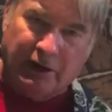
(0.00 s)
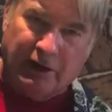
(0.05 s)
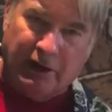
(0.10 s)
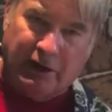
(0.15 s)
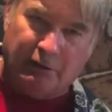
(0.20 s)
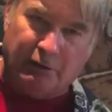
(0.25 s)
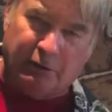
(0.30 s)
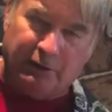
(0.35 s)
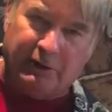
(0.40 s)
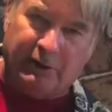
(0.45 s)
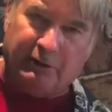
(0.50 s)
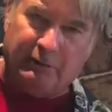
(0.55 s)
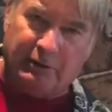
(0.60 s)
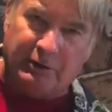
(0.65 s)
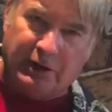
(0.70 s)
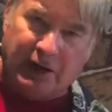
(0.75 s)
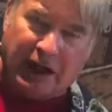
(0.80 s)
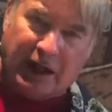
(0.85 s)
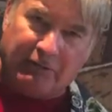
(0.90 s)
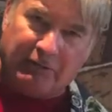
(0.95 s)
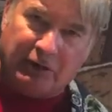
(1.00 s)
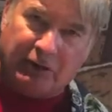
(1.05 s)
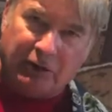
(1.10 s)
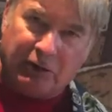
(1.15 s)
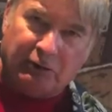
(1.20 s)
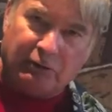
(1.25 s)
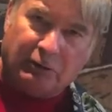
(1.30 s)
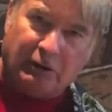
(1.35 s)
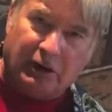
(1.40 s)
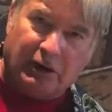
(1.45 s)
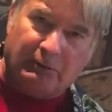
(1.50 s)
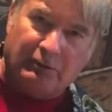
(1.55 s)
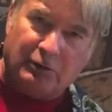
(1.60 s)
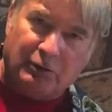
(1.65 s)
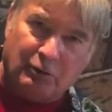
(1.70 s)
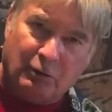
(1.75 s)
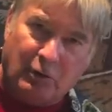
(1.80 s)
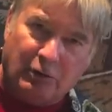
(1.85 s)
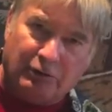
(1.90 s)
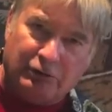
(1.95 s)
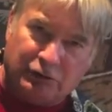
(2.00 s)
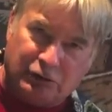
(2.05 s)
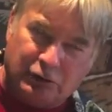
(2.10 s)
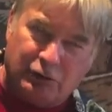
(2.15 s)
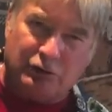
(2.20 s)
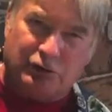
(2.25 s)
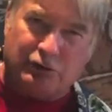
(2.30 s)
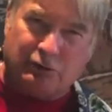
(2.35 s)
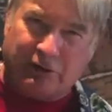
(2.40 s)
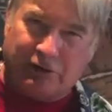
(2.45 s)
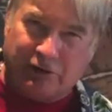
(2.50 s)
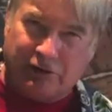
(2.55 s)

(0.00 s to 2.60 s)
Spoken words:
And really, when you have a good rum, you want juice with it.